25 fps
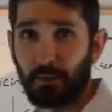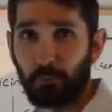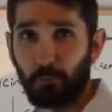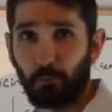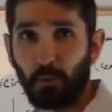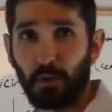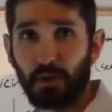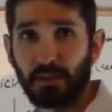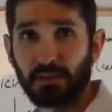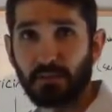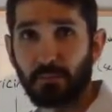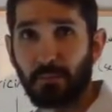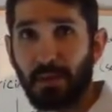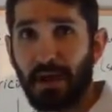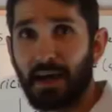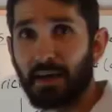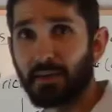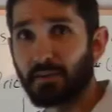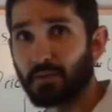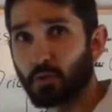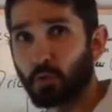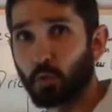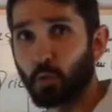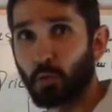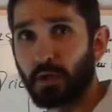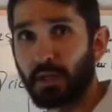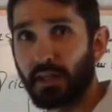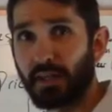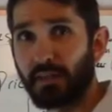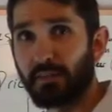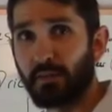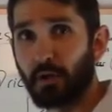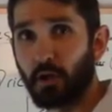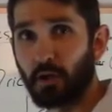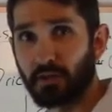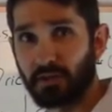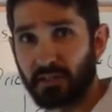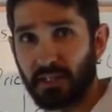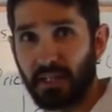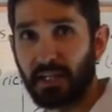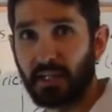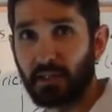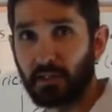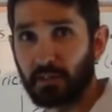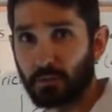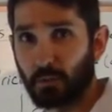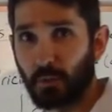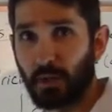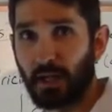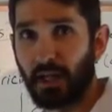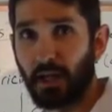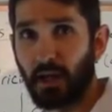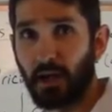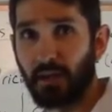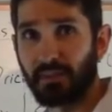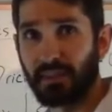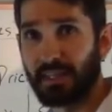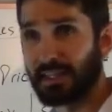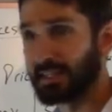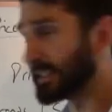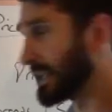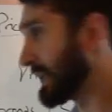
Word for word: was about 2013 is when I got these